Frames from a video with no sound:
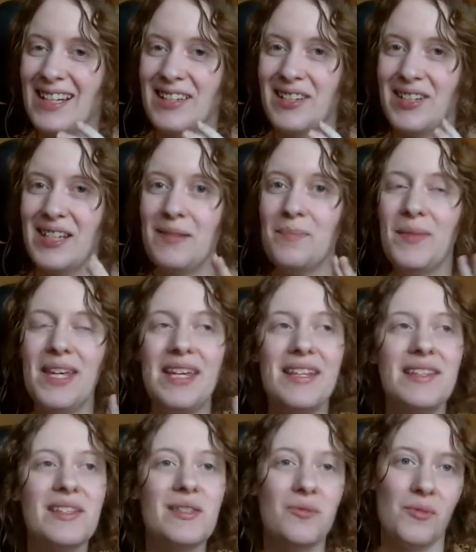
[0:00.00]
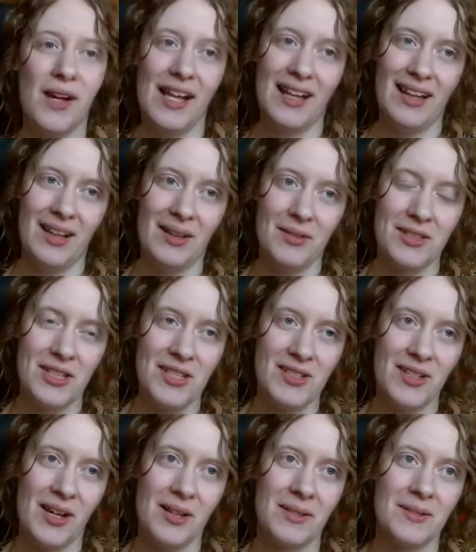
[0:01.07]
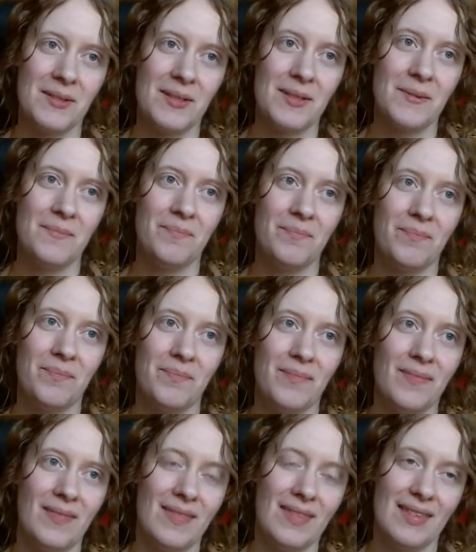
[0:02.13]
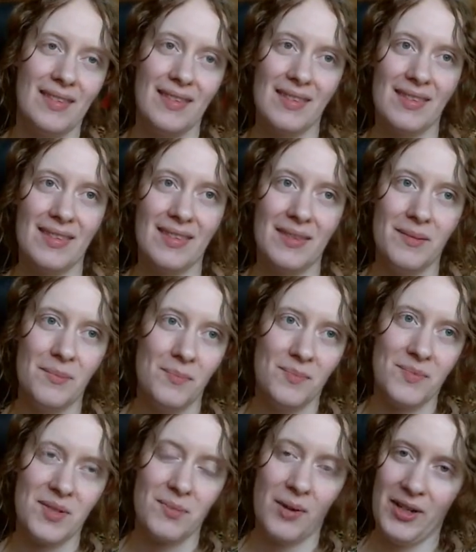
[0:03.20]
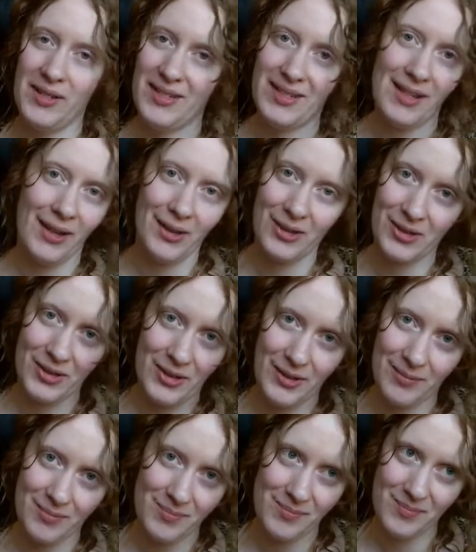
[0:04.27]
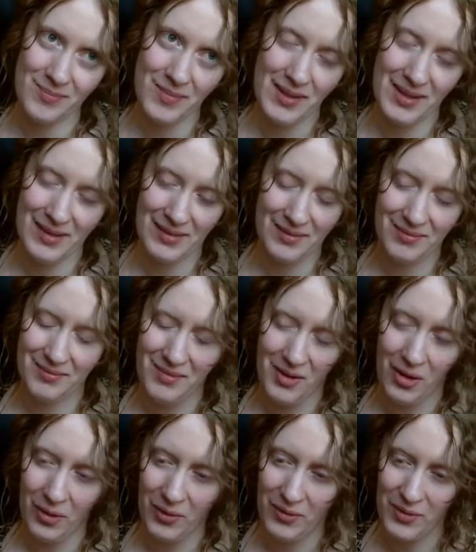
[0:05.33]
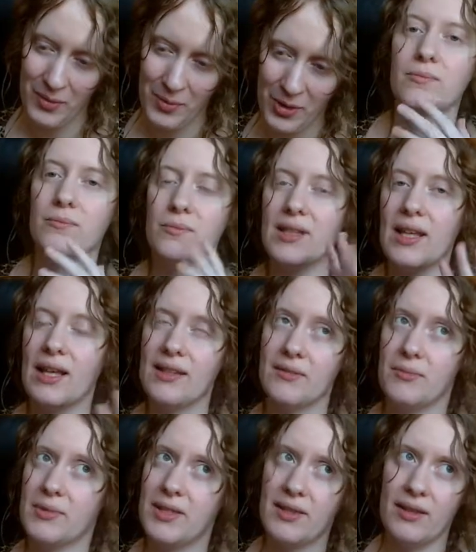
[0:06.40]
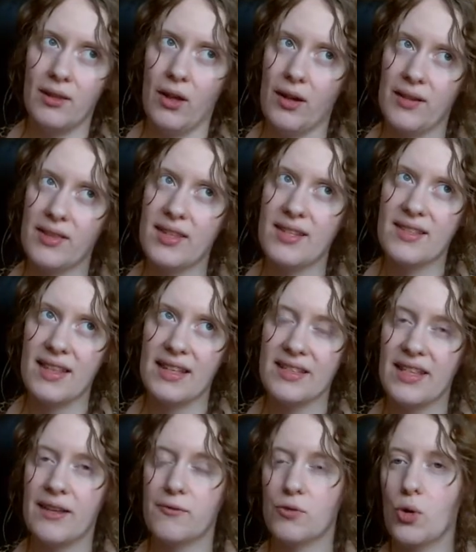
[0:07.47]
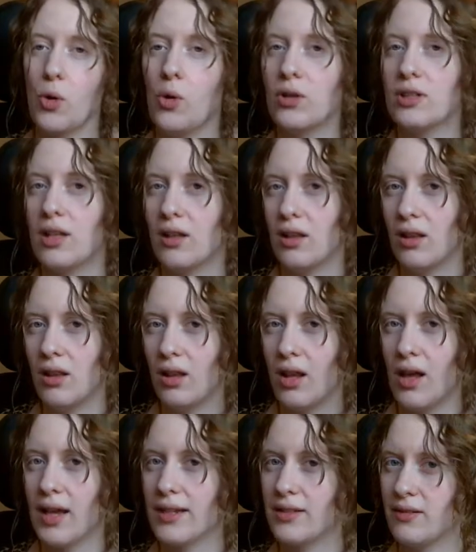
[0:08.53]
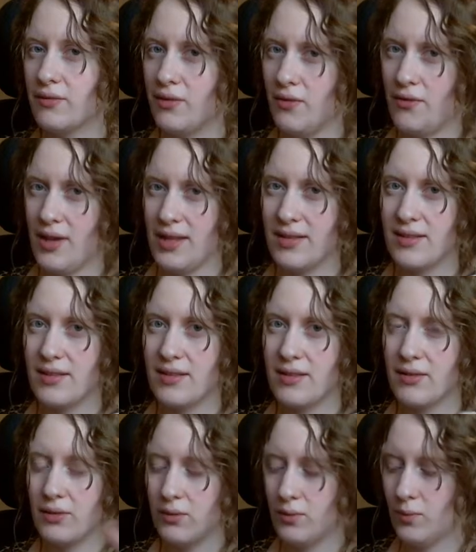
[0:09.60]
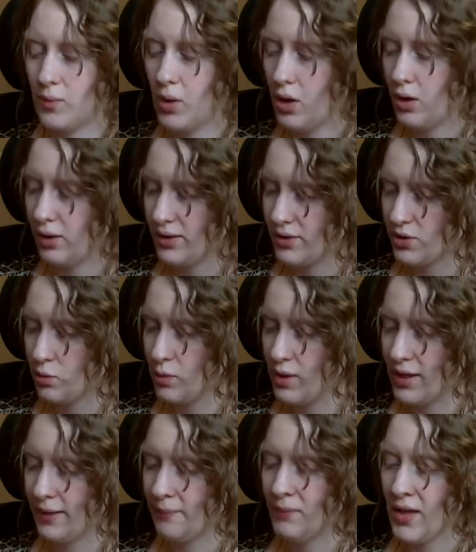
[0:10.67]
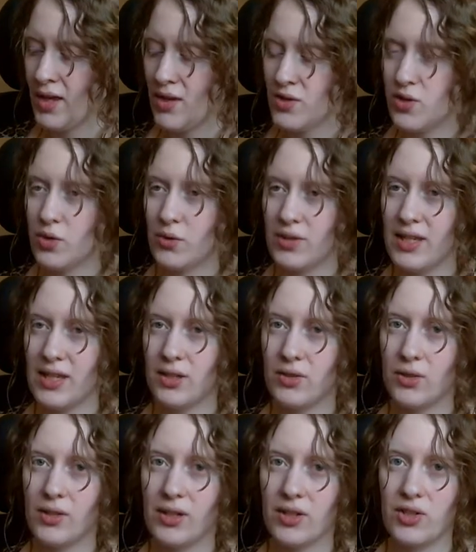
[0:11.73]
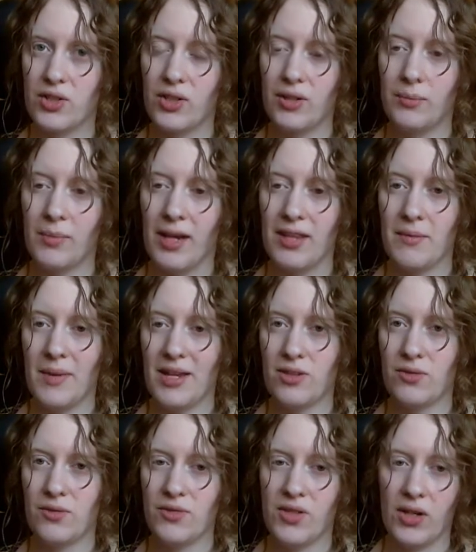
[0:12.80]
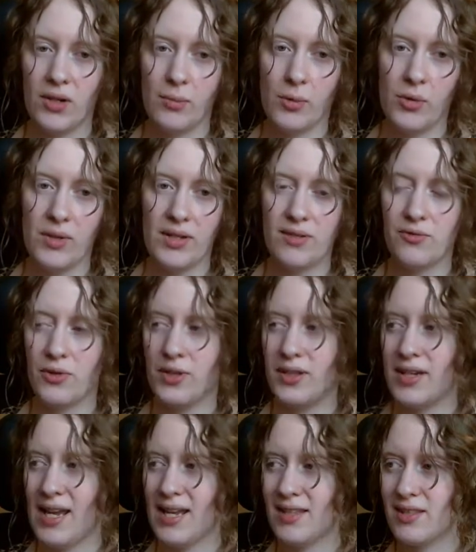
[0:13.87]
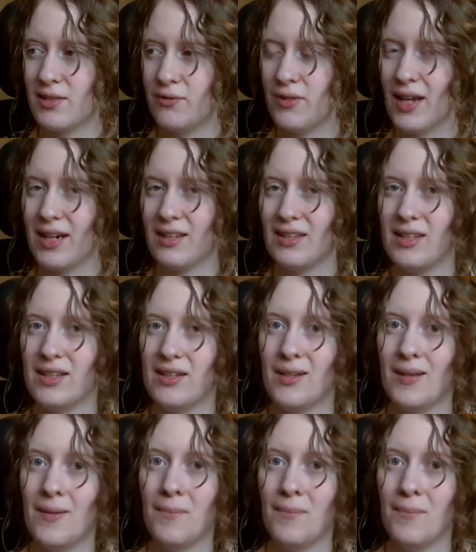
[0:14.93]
She means well. She's not the smartest character in all of the book. With a lot of these things, they've rolled a lot of events all into one. So the introduction by the Master of Ceremonies for the dance, the fact that